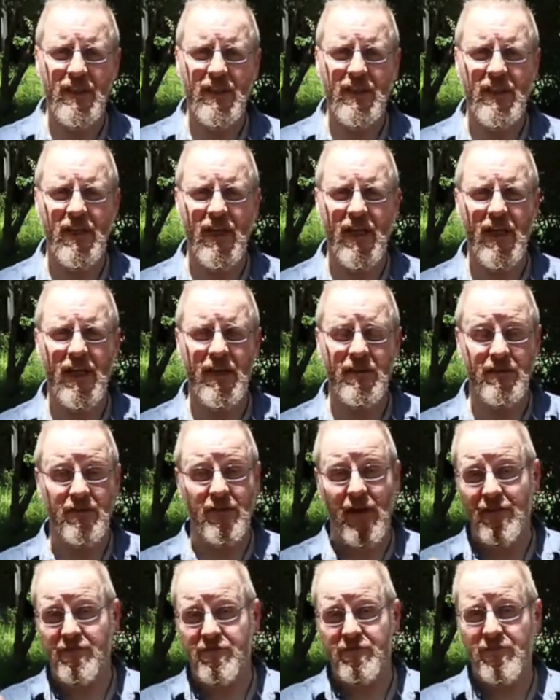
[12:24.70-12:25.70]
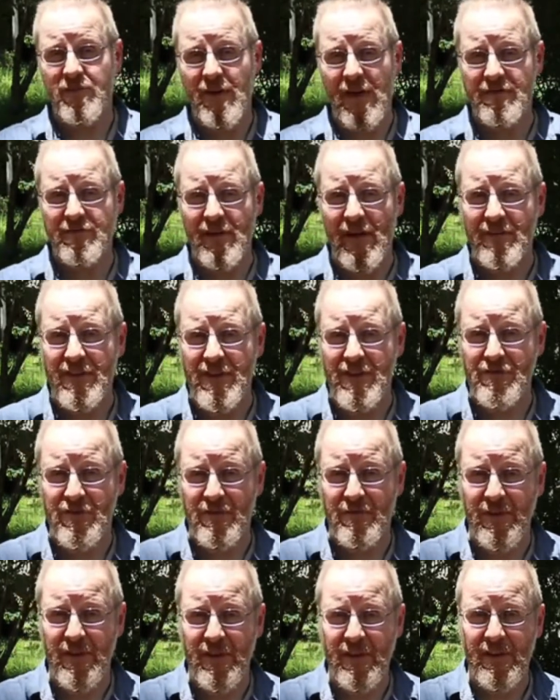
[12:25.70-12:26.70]
I found this
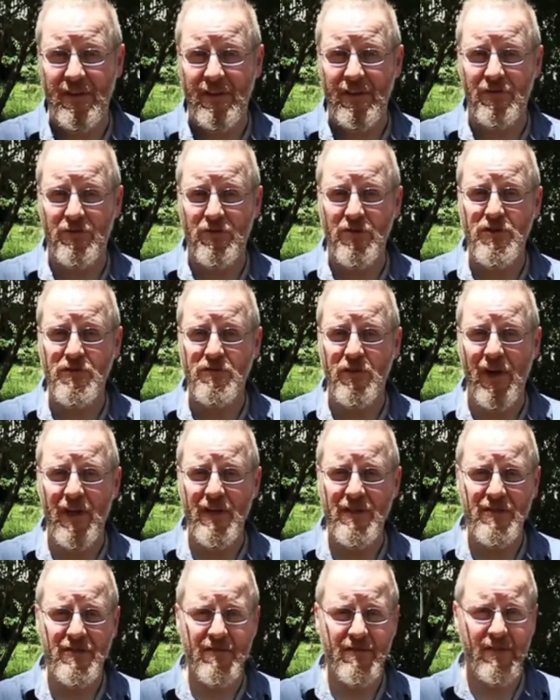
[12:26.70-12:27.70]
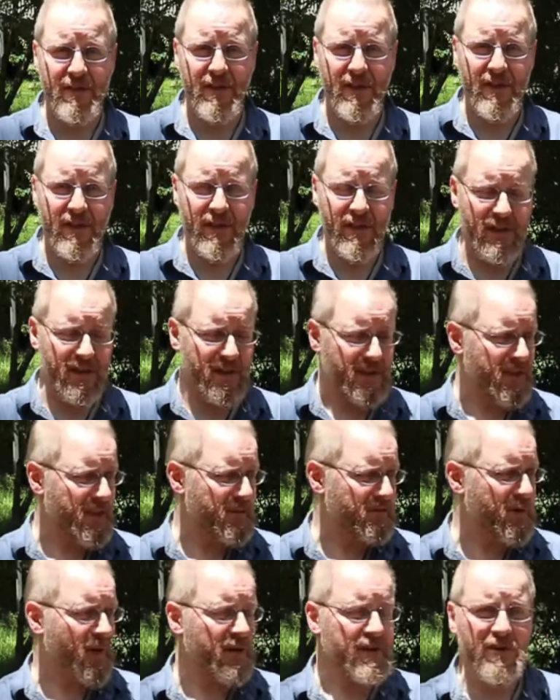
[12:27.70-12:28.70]
from the Rus finds
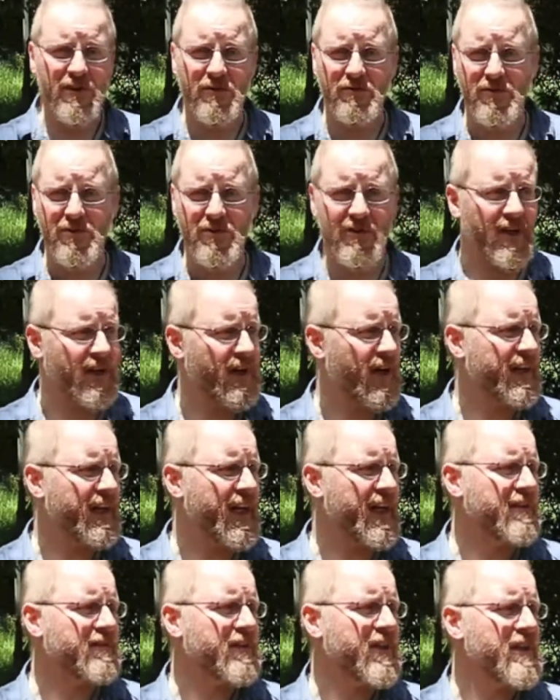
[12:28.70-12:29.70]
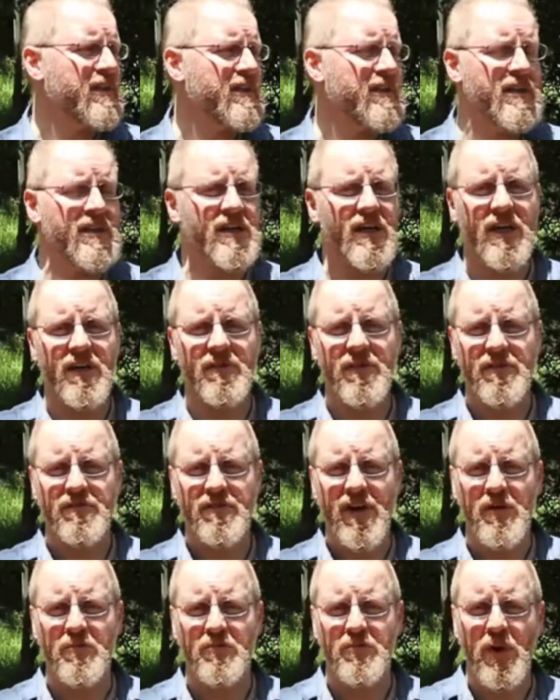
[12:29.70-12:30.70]
in parts of the Rus Khaganate, and they
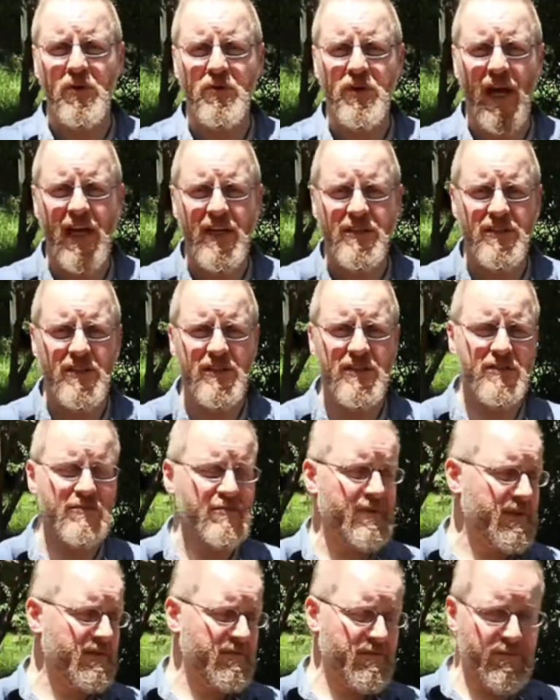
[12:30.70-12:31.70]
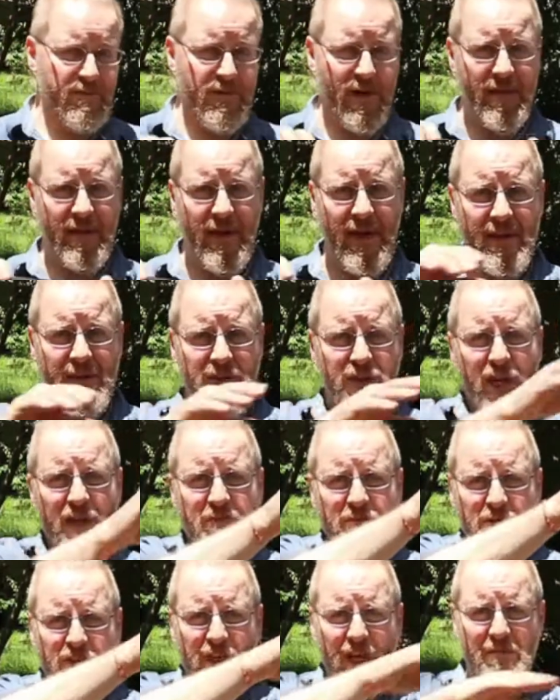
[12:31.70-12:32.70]
found bow cases, and they're the
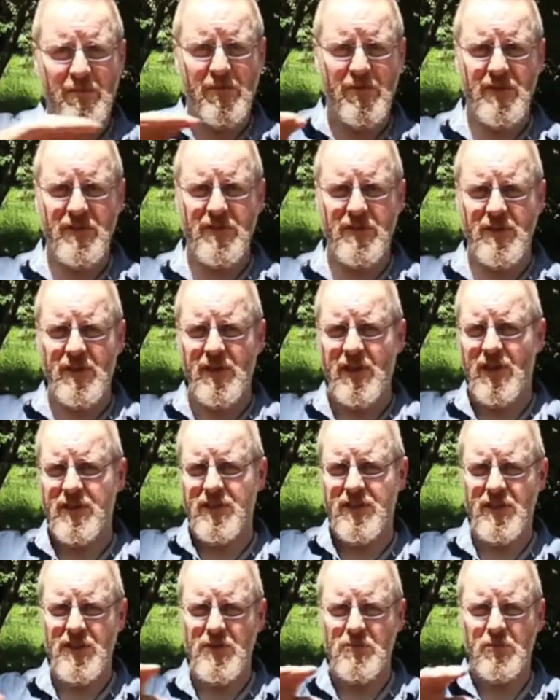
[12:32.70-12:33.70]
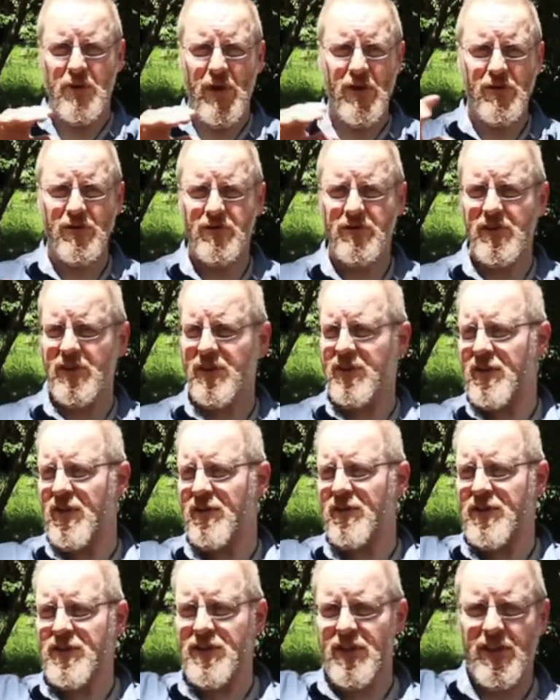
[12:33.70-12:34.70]
same shape as this bow.
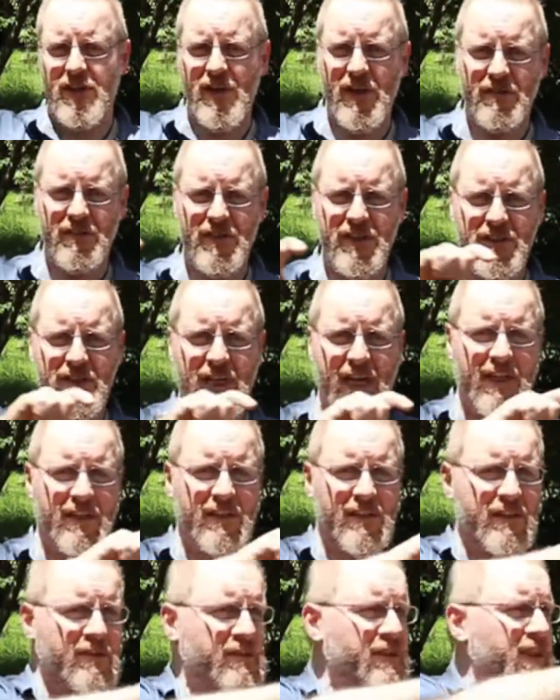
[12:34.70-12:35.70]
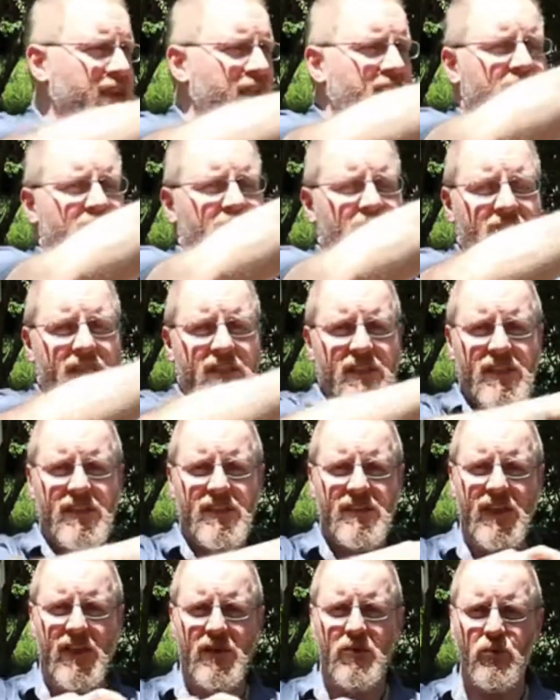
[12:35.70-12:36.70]
They're actually a kind of container that
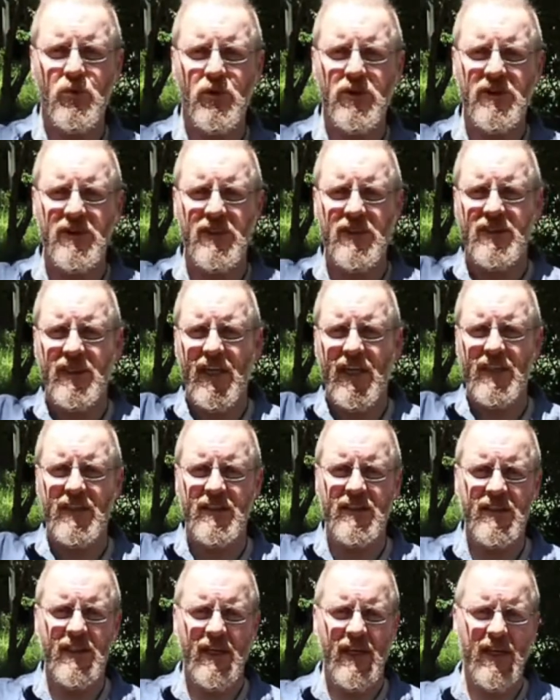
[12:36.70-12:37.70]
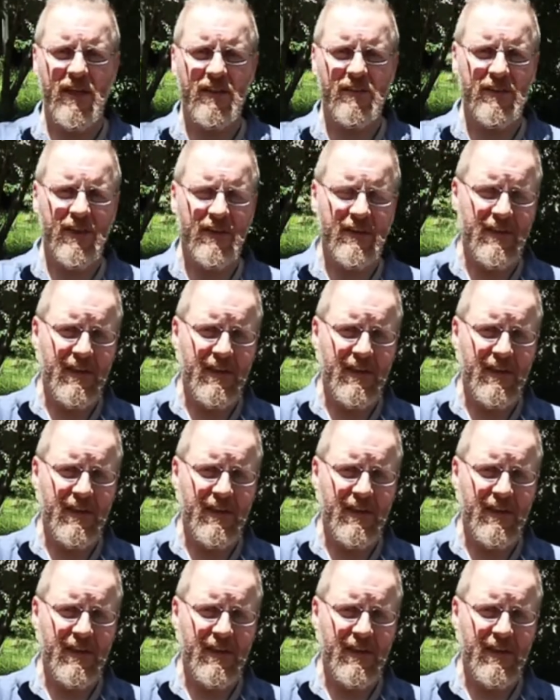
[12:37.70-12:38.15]
it's like a wooden container that they're held in.